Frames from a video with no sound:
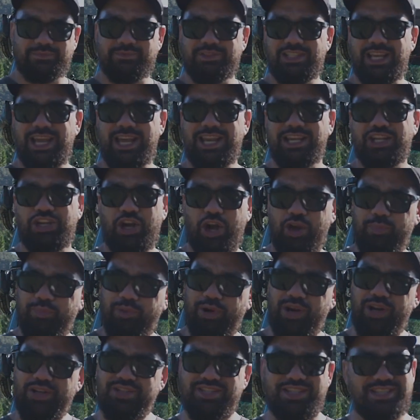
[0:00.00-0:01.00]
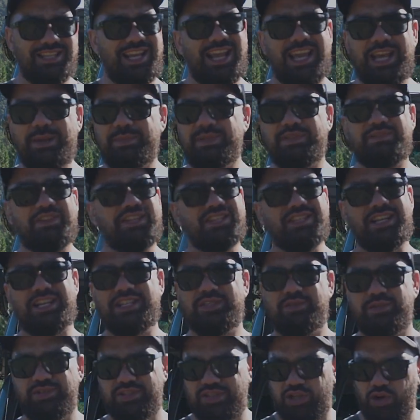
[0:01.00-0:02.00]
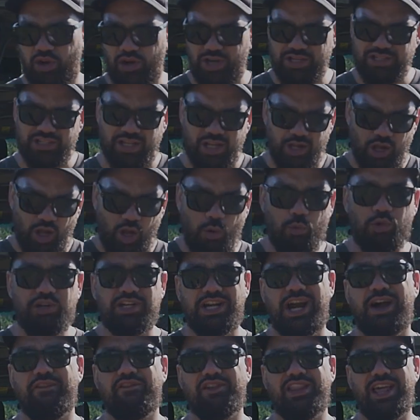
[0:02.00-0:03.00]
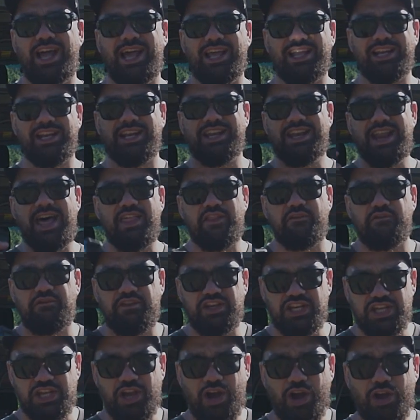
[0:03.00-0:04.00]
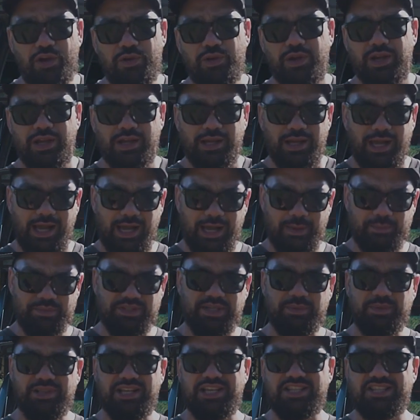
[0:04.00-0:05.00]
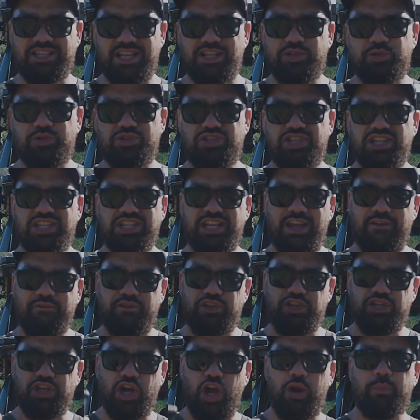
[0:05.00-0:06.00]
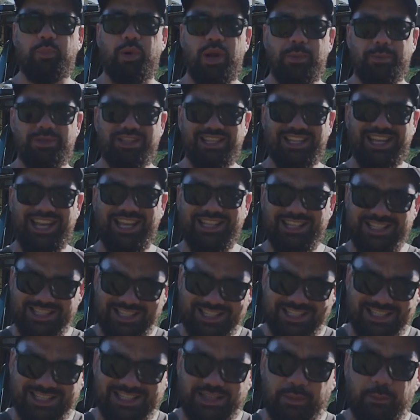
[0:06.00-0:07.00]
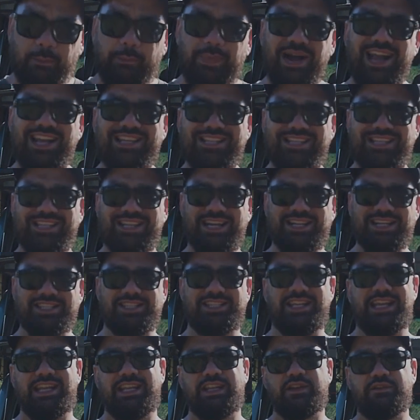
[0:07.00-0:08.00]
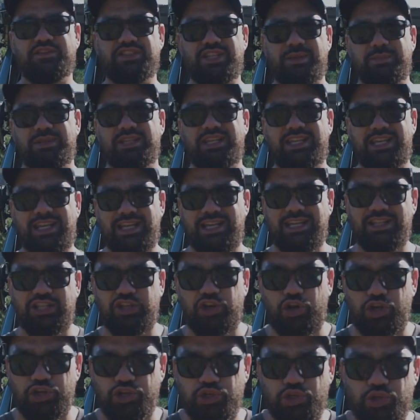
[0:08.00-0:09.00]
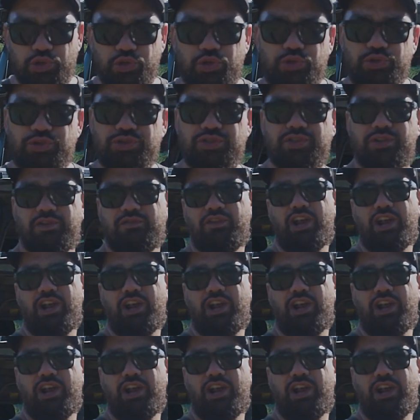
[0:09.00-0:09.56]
Yeah, GoPros, there's heaps of accessories, guys. I will cover that in another video, some of the accessories you can get for your GoPro, but again, this is just a basic understanding of some of the gear that I use.